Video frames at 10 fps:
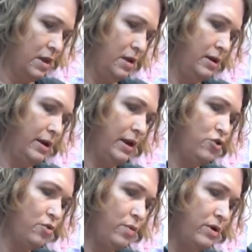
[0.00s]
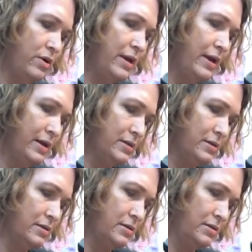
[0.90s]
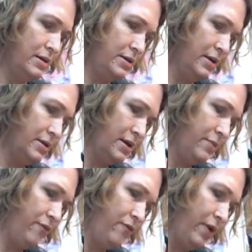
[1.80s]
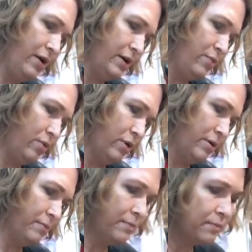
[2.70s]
In case you're wondering, yes, it does get fairly warm.